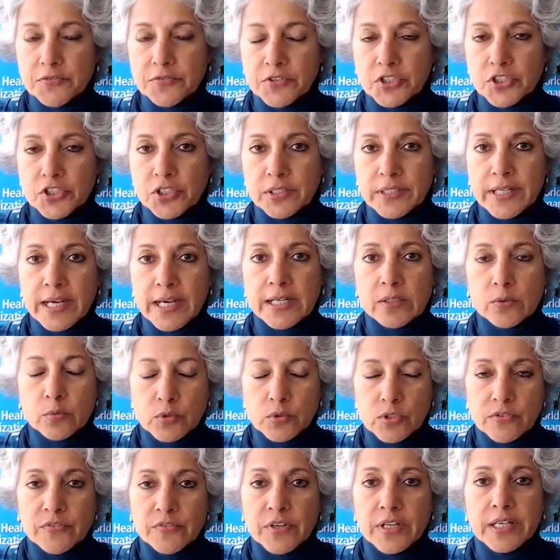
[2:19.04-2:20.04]
division. That
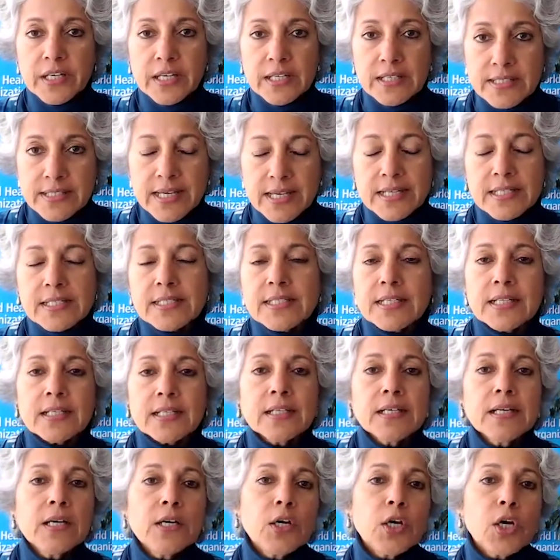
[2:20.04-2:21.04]
was a very
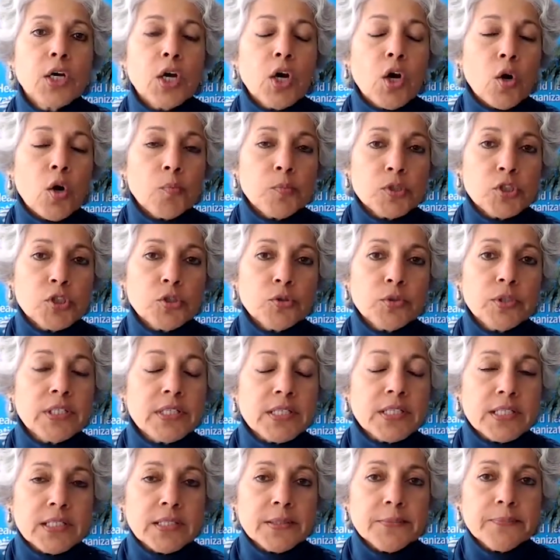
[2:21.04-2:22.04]
exciting
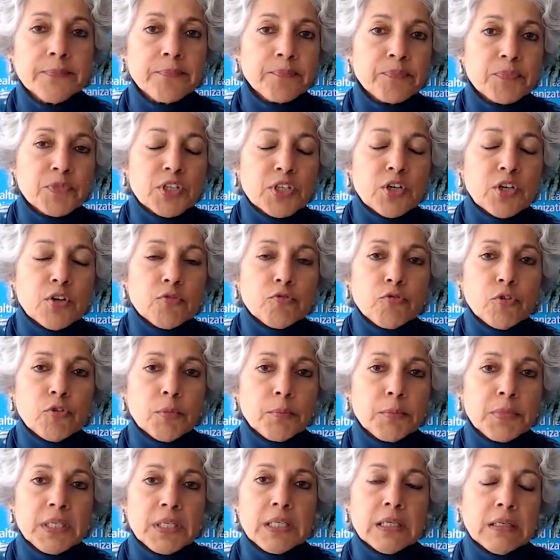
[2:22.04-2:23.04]
opportunity for
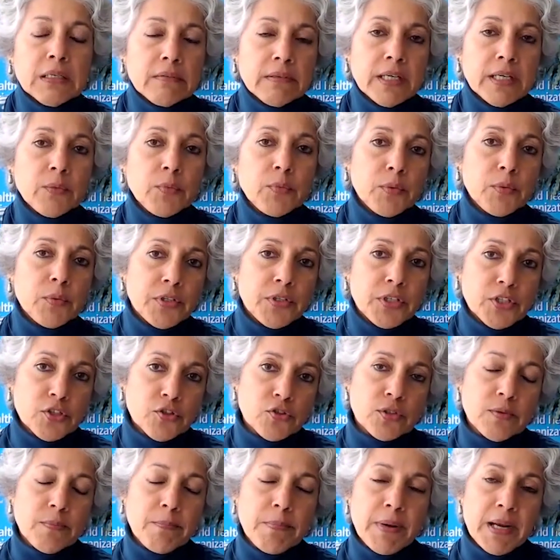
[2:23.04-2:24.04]
me. And then we were
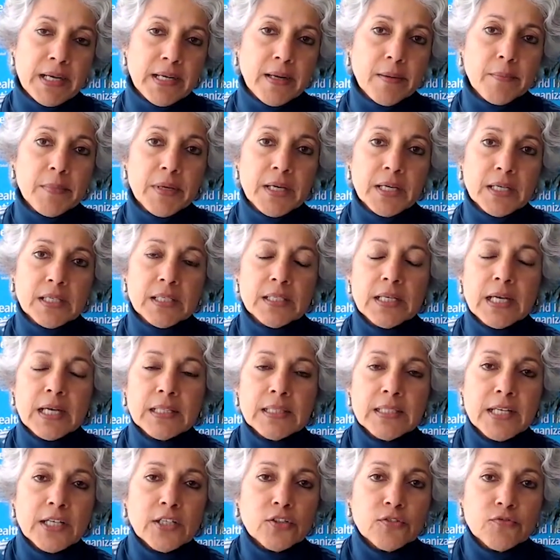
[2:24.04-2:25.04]
into the pandemic
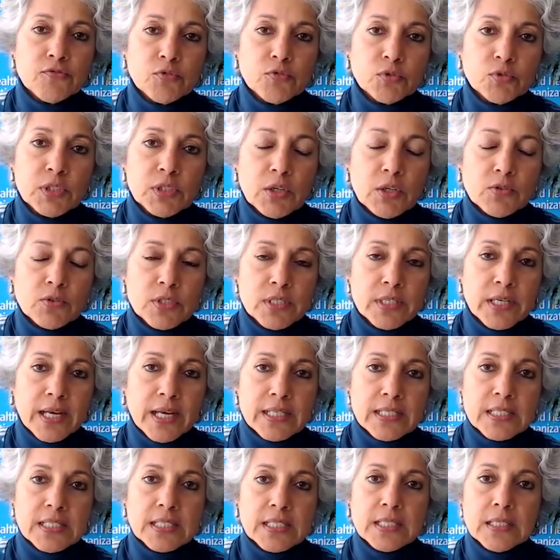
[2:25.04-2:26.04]
at the end of
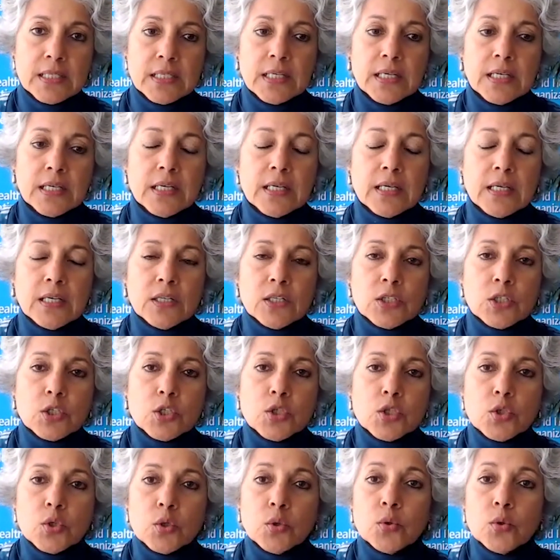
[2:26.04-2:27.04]
2019.
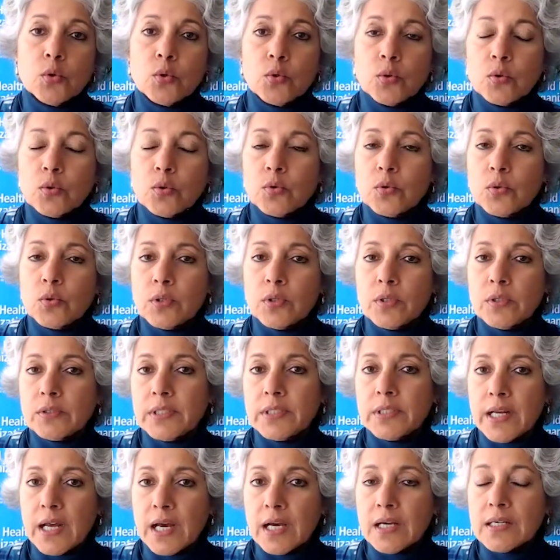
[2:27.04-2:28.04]
So
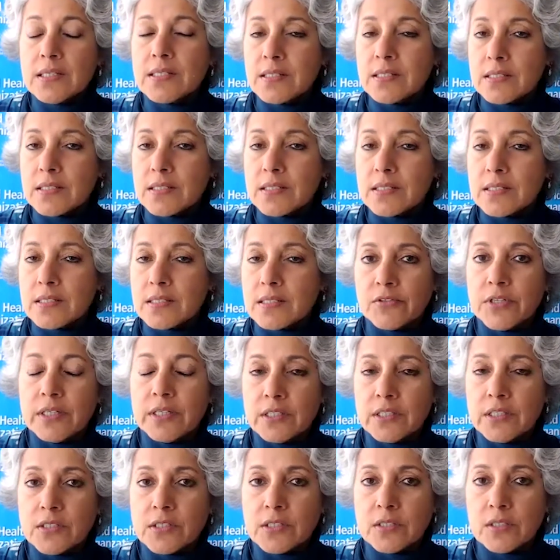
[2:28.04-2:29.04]
the last 3
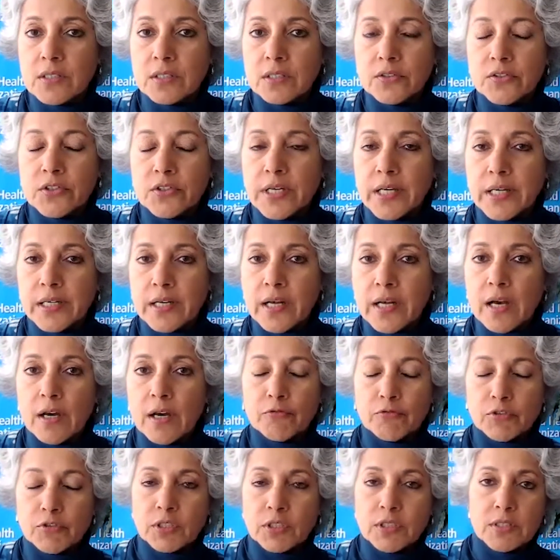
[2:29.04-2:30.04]
years,
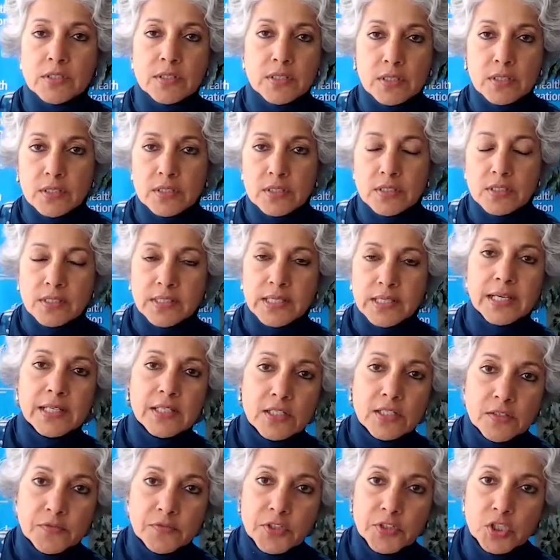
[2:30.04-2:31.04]
3.5 years since the
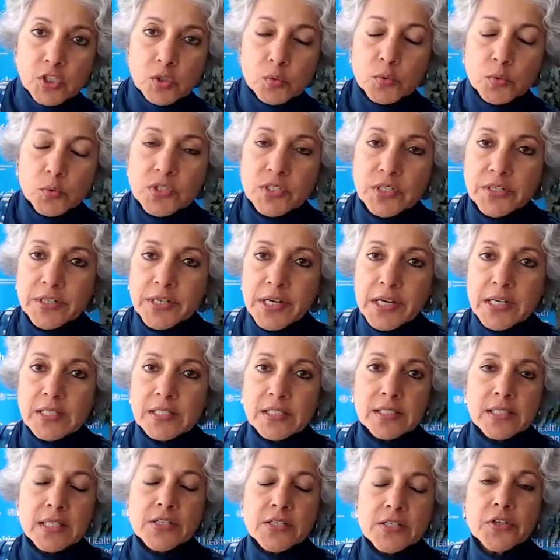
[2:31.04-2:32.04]
science division was
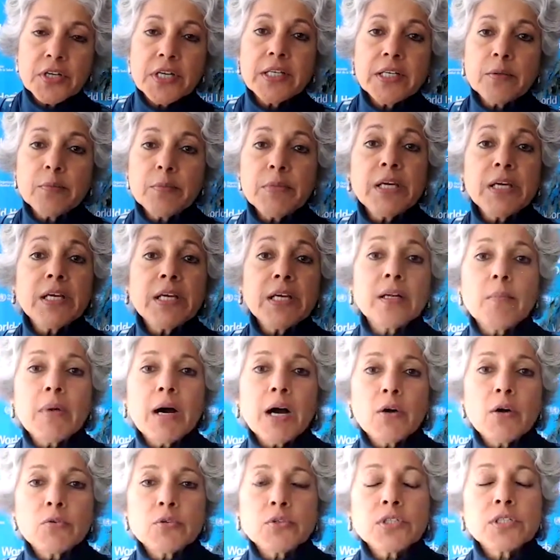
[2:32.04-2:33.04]
created has really been
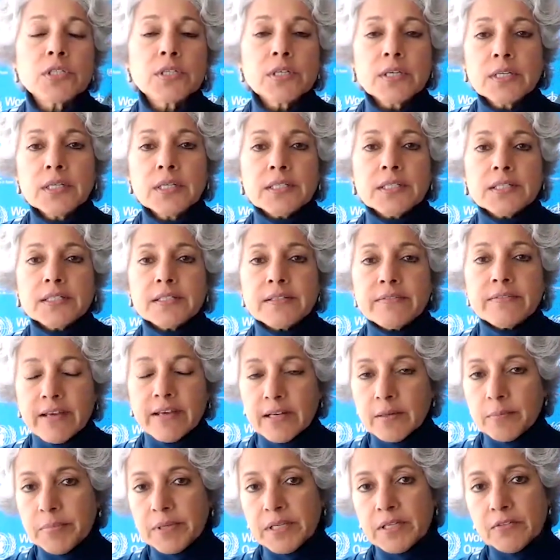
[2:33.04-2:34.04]
about
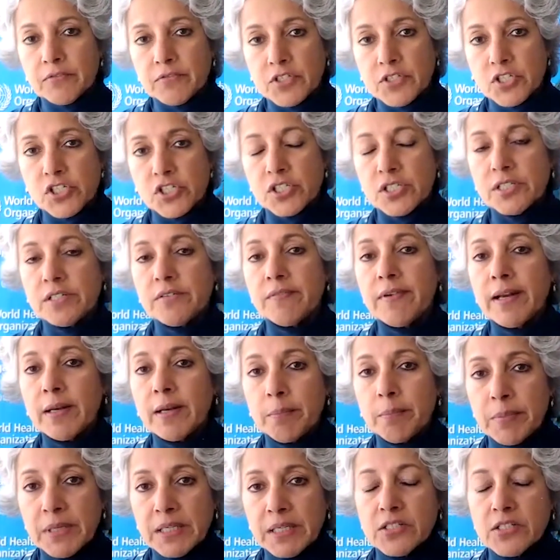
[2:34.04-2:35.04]
developing a vision,
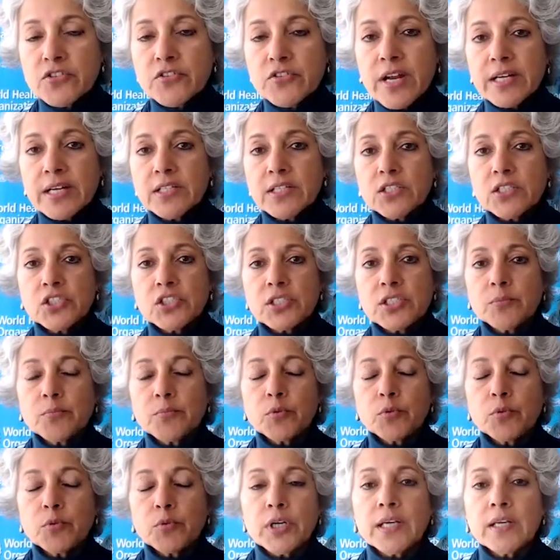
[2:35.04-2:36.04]
developing a strategy,
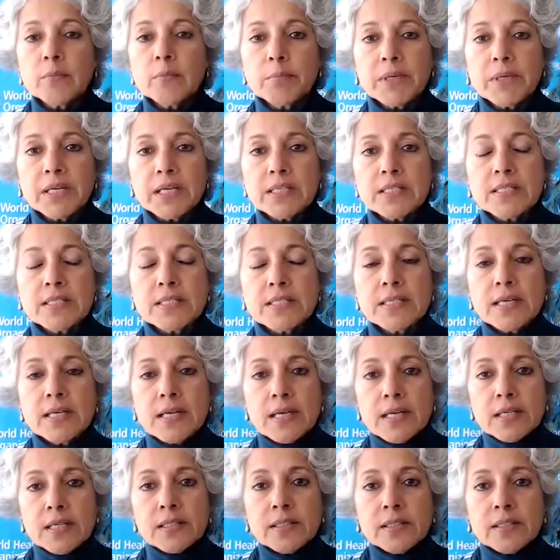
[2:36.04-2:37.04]
putting in place
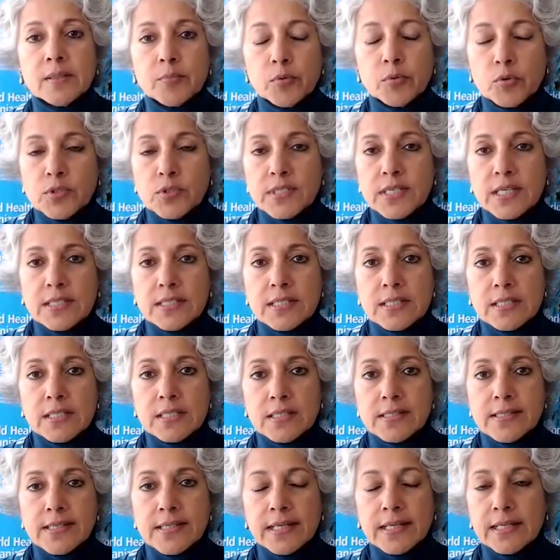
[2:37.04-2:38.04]
the
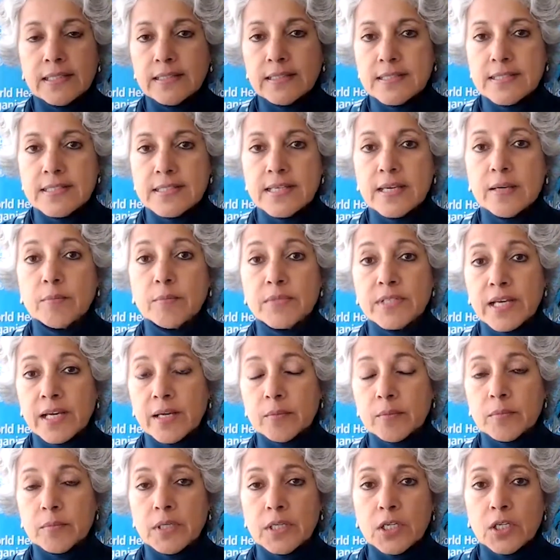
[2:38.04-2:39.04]
processes, and at the same
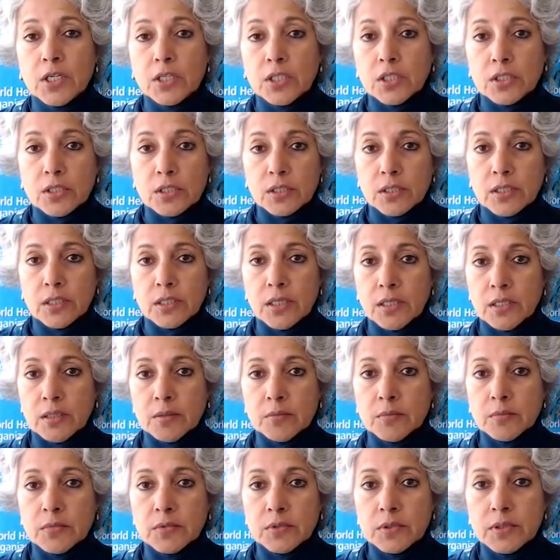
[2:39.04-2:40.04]
time,
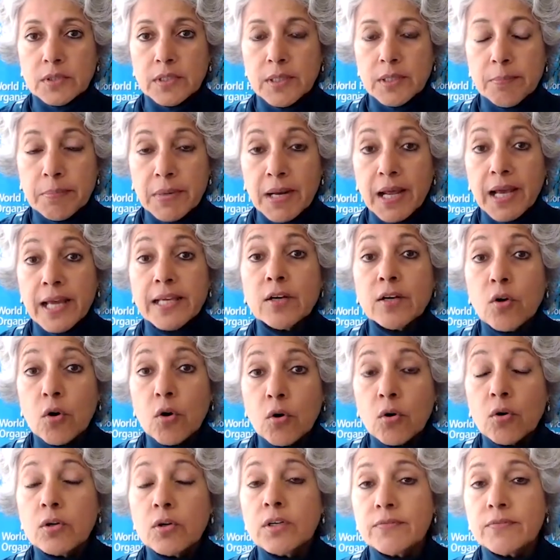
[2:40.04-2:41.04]
applying
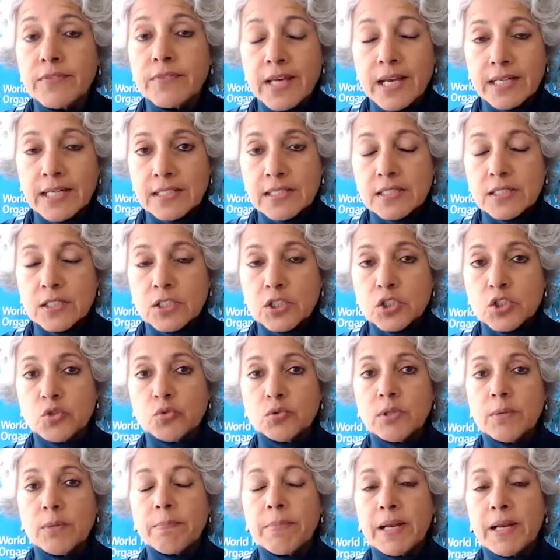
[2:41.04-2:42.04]
all of that
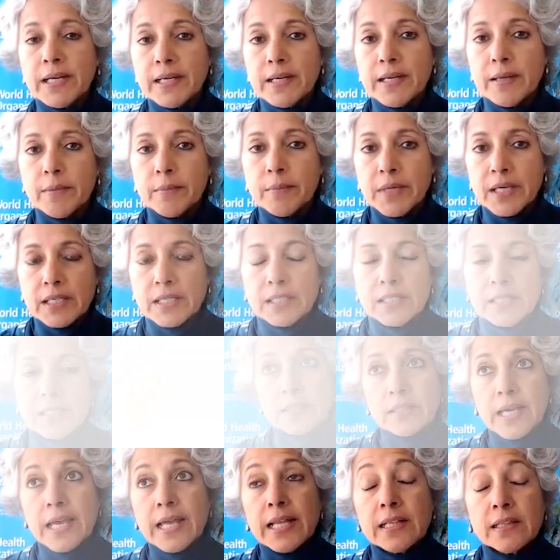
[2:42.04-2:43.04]
to the pandemic.
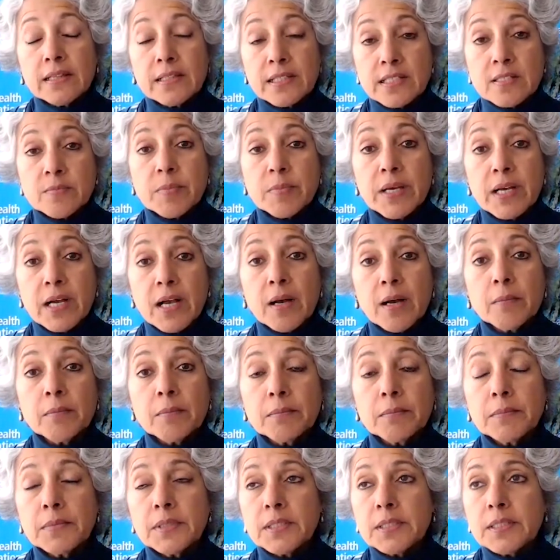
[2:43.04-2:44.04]
Health has
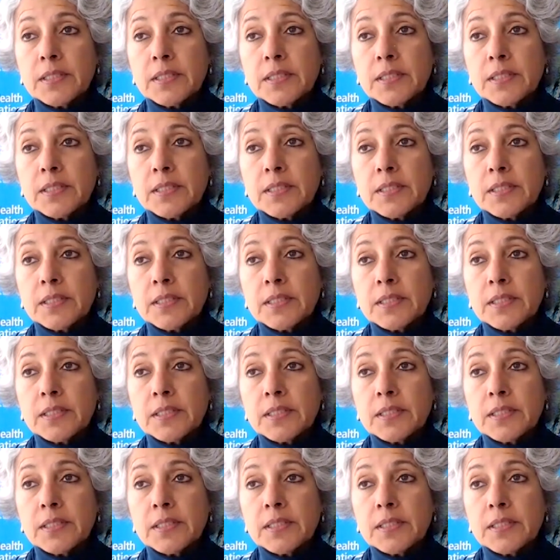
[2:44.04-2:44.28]
become